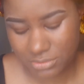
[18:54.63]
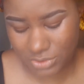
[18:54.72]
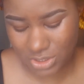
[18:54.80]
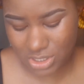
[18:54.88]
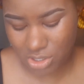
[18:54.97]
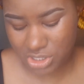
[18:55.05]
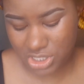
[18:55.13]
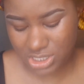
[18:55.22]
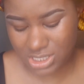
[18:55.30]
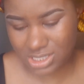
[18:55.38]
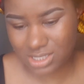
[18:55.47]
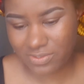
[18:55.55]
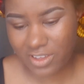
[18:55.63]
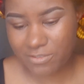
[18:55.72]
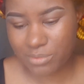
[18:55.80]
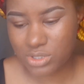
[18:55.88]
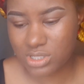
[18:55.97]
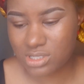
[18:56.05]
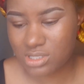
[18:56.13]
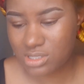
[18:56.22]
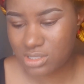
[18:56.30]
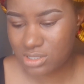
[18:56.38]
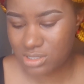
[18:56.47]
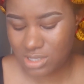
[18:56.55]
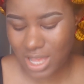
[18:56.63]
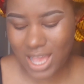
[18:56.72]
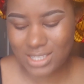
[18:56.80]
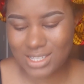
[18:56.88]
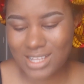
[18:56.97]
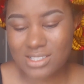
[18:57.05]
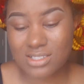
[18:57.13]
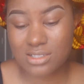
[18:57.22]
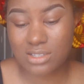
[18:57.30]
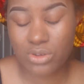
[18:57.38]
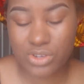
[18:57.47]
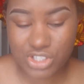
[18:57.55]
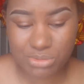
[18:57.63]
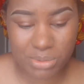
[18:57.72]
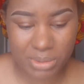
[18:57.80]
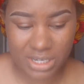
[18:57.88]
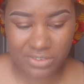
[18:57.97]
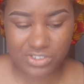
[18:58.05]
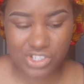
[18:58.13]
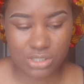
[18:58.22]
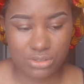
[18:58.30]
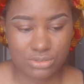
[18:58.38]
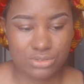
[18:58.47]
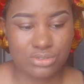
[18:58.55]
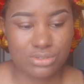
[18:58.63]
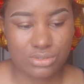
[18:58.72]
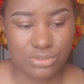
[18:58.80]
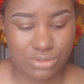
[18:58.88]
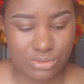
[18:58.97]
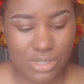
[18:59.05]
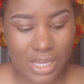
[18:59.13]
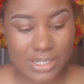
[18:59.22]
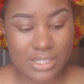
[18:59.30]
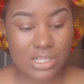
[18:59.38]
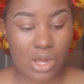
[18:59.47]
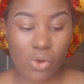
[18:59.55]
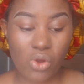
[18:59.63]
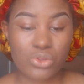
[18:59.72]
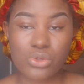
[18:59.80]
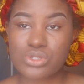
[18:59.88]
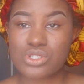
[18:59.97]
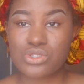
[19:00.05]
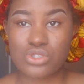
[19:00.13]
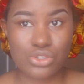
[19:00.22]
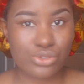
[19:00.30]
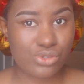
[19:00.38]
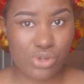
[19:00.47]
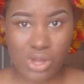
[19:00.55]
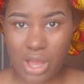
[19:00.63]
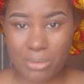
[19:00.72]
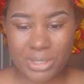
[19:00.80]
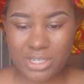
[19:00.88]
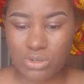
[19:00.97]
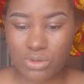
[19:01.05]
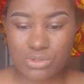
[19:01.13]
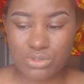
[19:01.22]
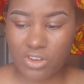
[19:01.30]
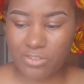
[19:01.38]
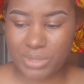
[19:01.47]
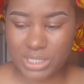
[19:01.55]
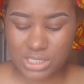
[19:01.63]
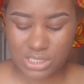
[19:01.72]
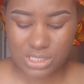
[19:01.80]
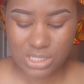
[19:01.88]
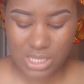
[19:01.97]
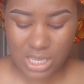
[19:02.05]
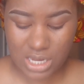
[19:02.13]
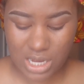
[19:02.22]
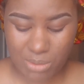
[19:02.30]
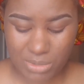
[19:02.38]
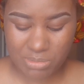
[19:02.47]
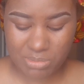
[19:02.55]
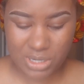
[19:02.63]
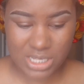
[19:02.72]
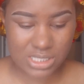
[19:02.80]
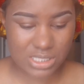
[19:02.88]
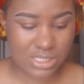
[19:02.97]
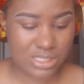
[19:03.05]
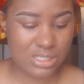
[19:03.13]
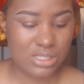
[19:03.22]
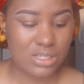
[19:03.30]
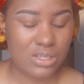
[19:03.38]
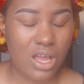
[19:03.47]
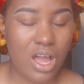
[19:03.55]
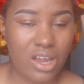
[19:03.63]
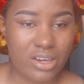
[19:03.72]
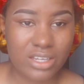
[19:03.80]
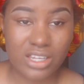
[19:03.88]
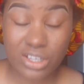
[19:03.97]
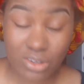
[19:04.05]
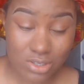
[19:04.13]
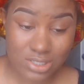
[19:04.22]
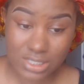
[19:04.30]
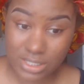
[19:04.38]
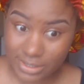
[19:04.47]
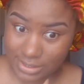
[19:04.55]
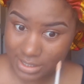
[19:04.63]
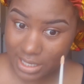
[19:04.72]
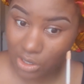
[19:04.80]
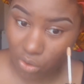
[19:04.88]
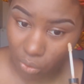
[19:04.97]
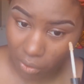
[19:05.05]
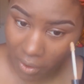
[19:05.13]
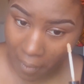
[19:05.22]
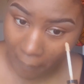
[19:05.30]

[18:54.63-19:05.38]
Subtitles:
You're launching 65 buses. How is that going to be beneficial? And all those, you know how many local governments and how places are in Lagos State alone?